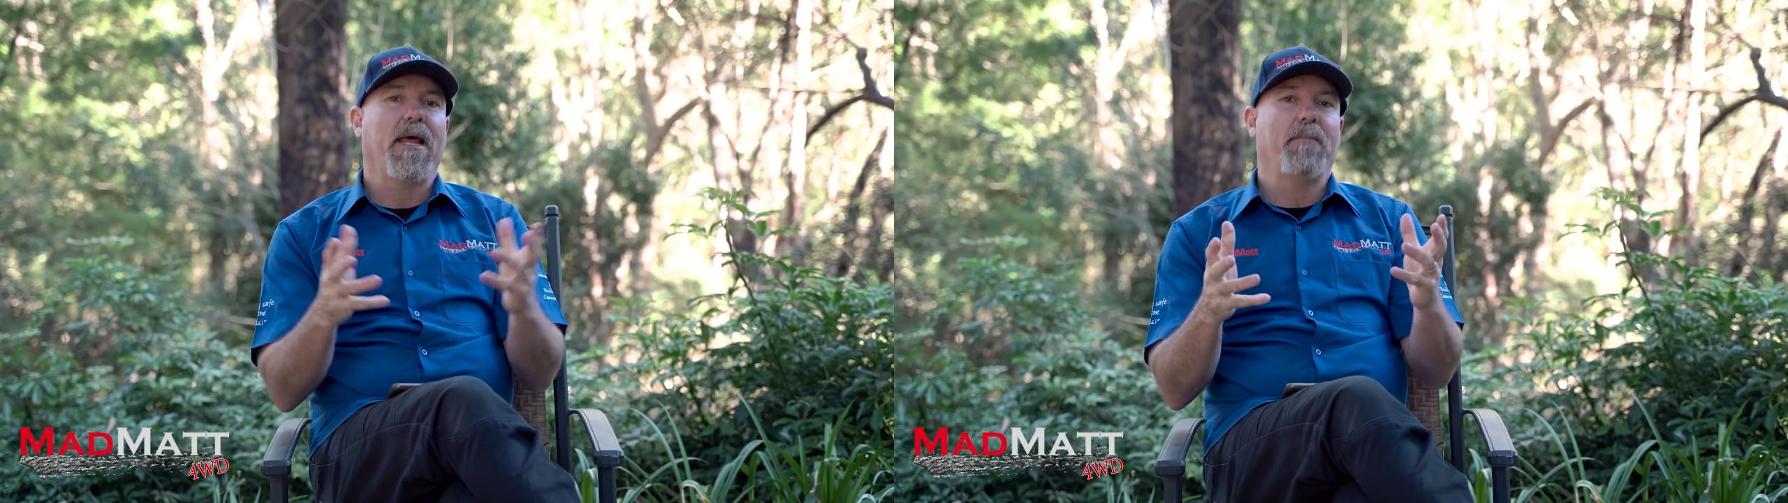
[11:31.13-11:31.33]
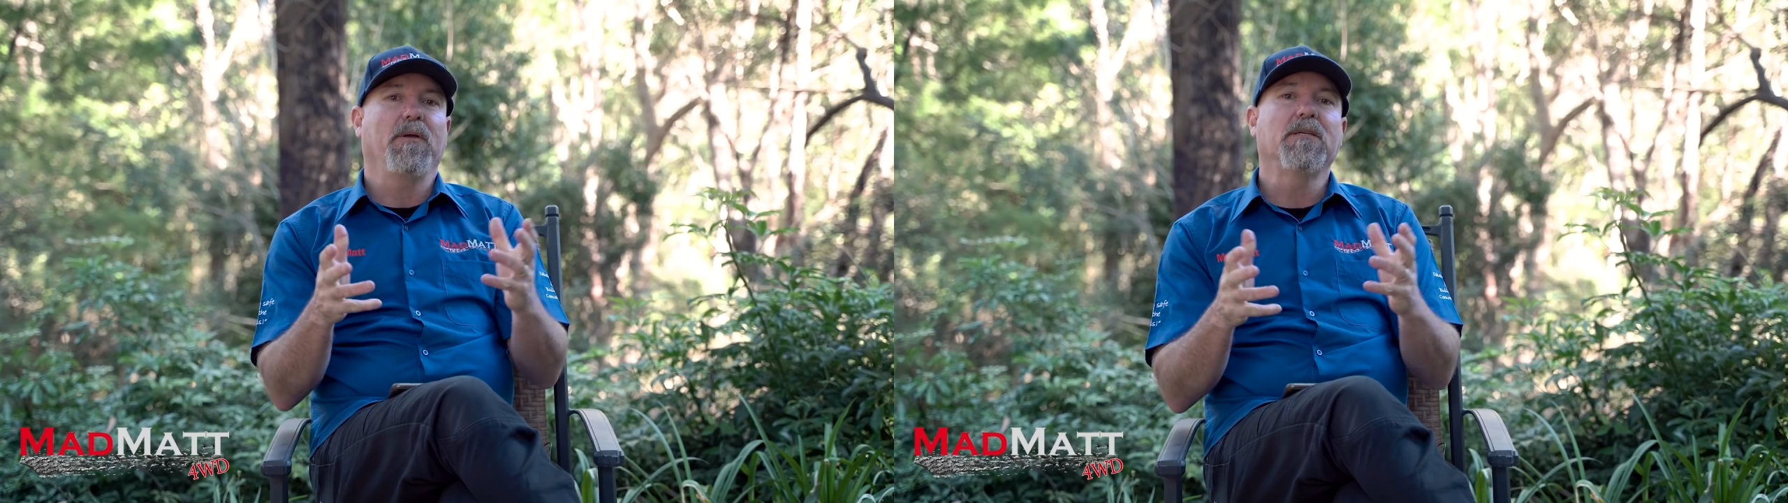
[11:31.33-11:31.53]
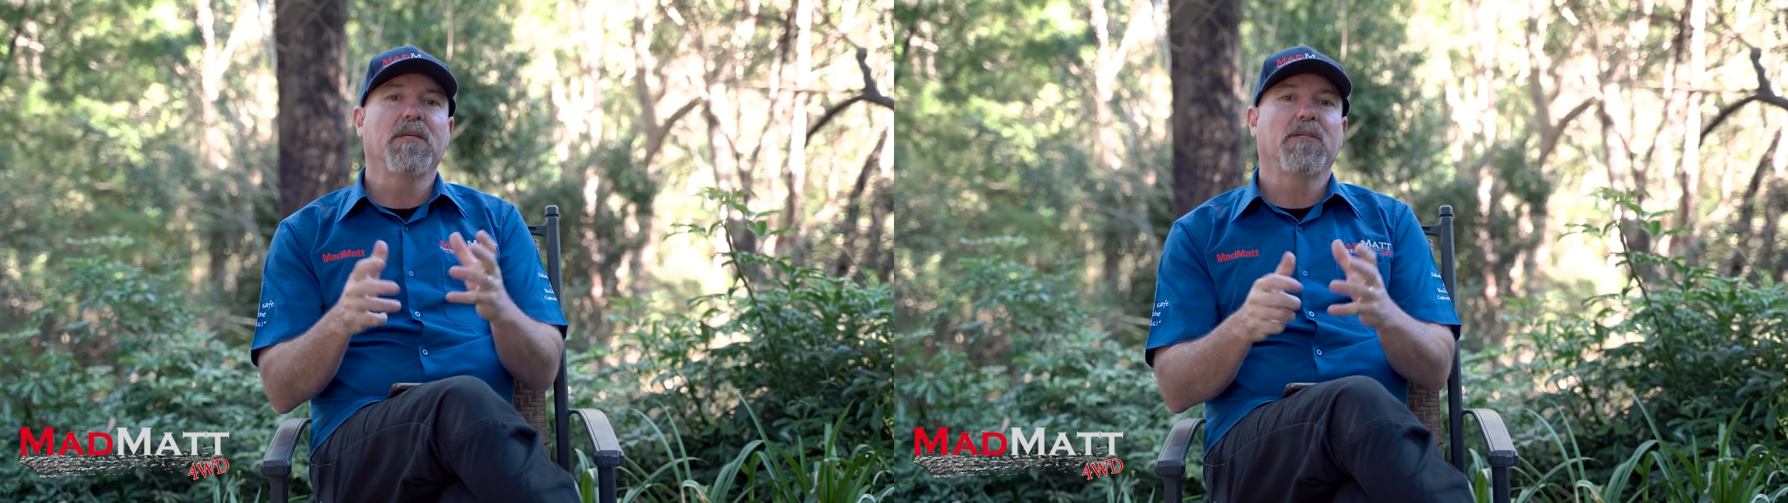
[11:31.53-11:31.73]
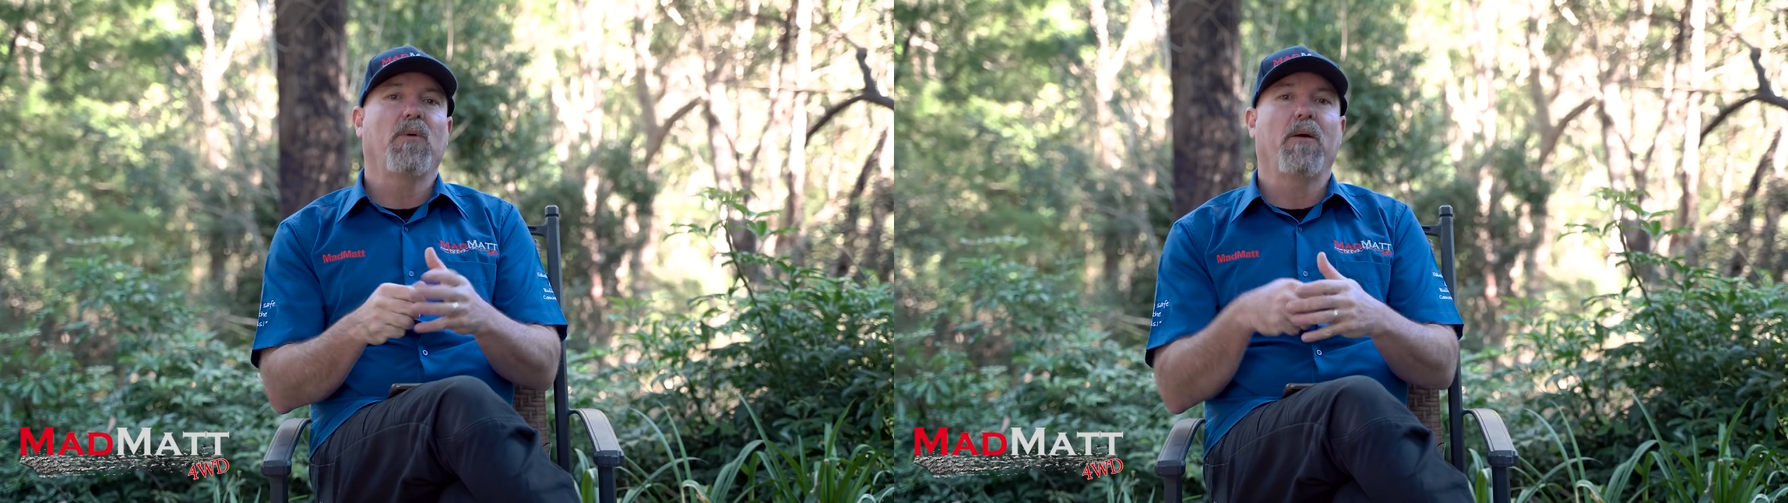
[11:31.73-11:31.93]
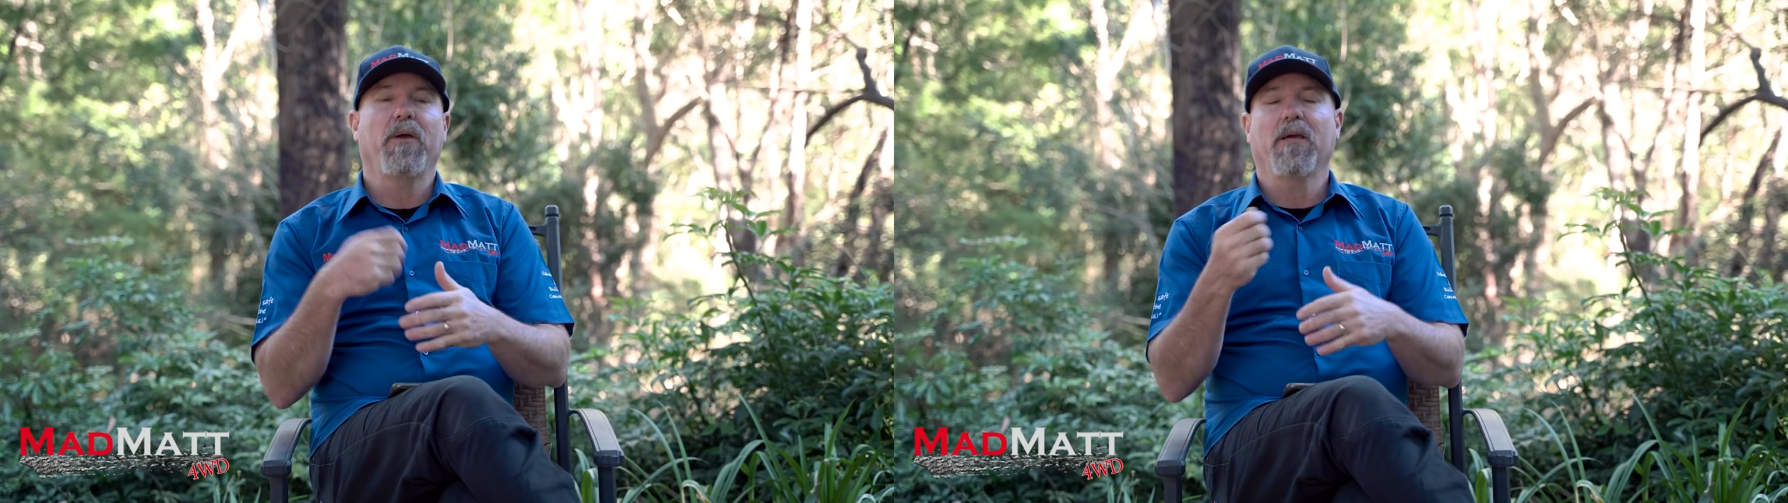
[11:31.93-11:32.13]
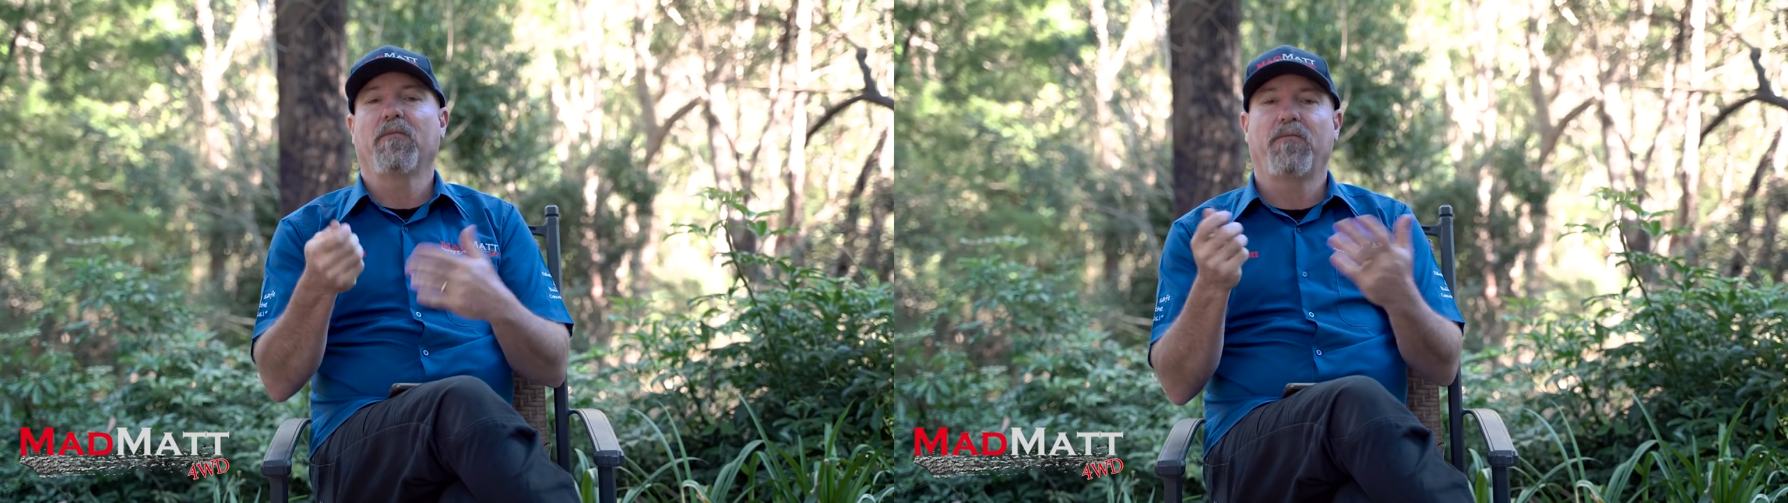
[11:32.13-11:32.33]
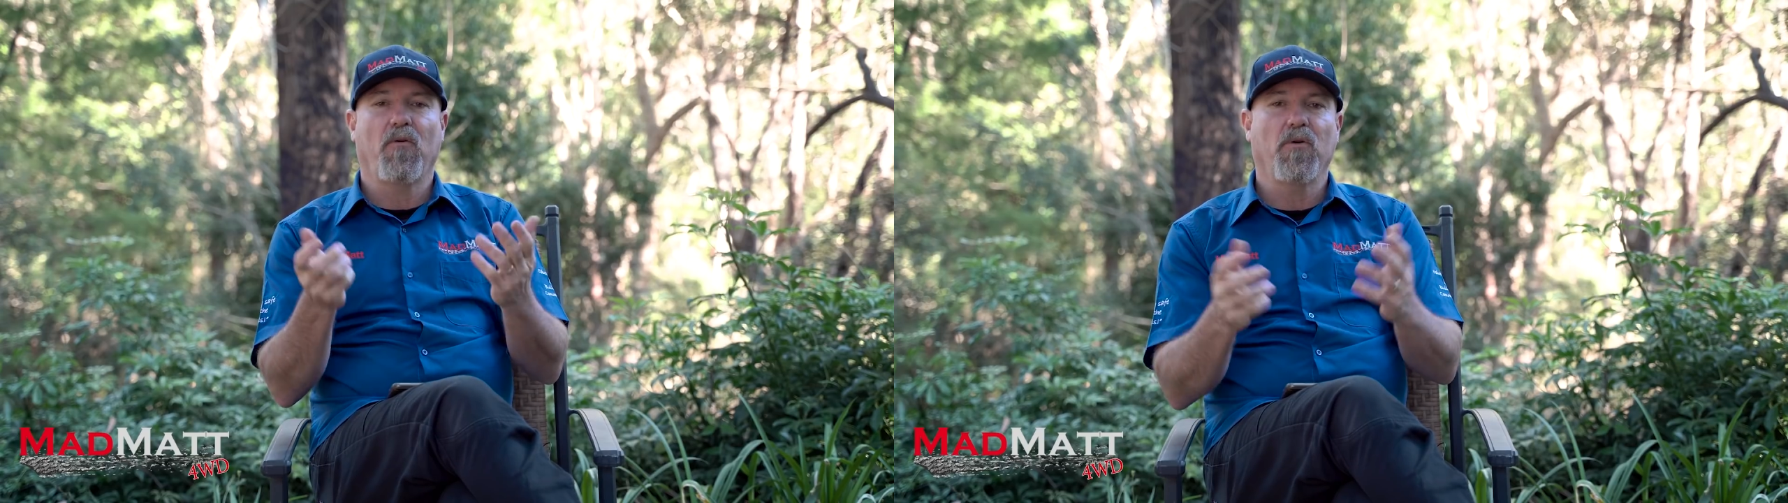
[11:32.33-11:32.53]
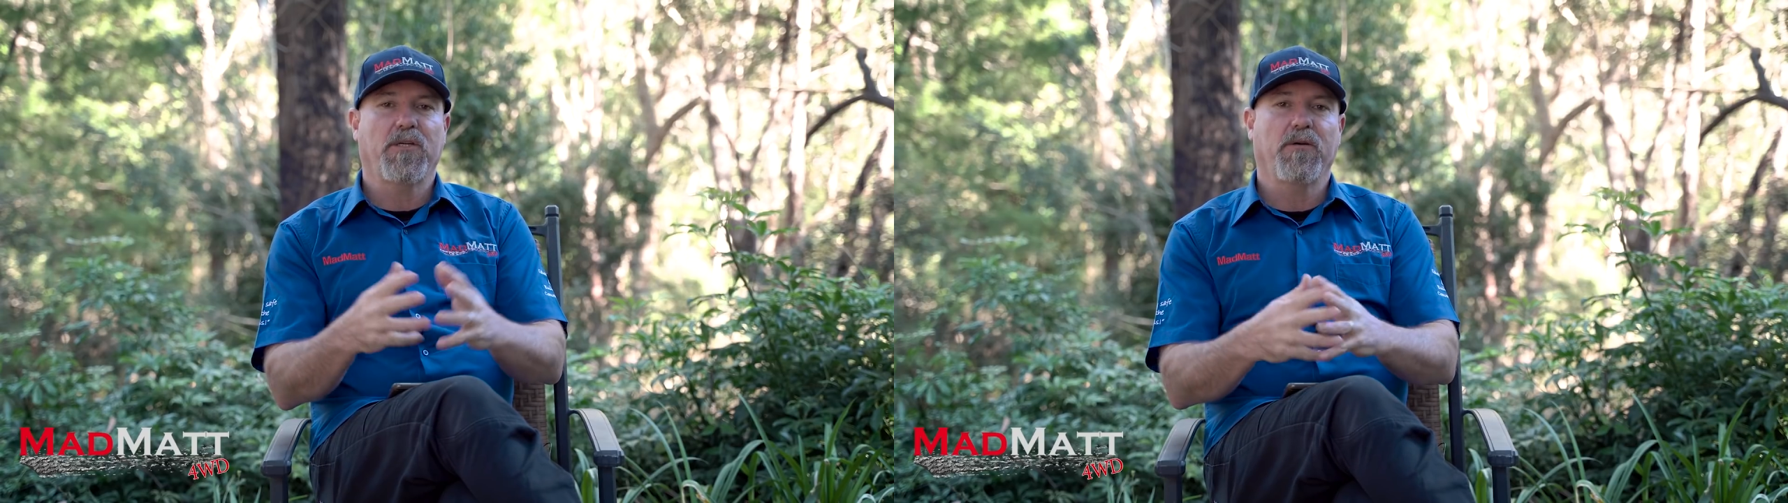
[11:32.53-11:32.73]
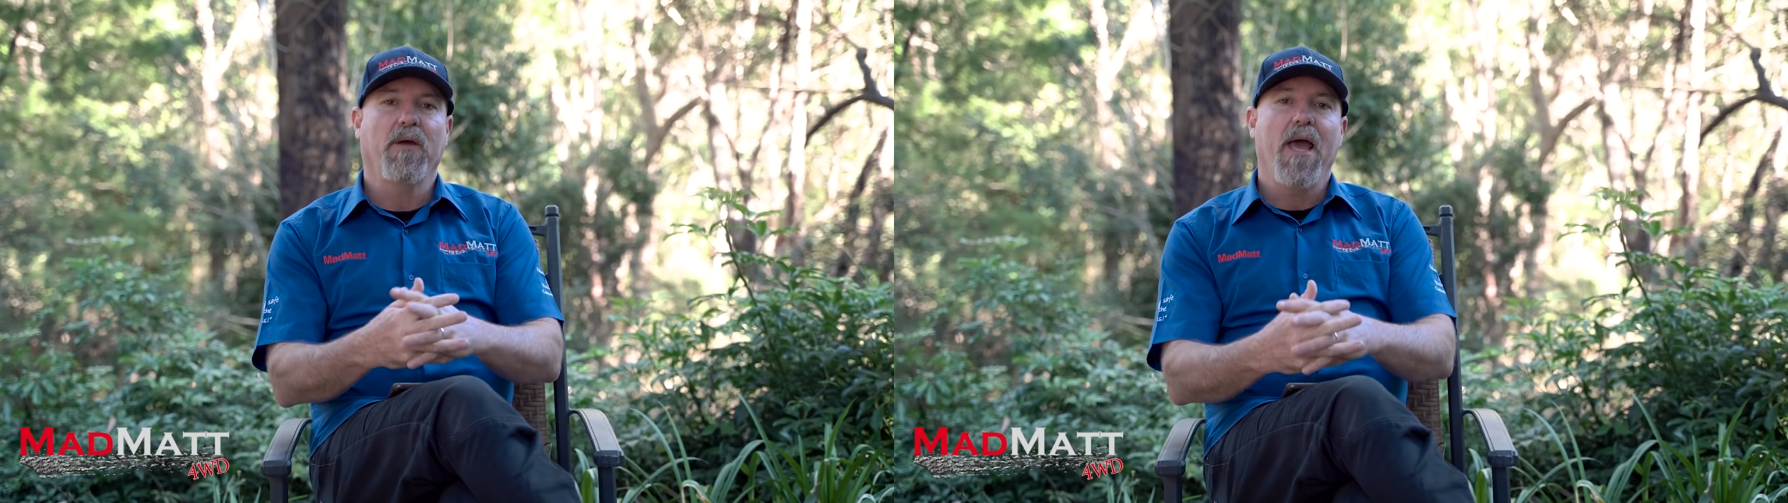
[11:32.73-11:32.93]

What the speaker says: our business where we can afford to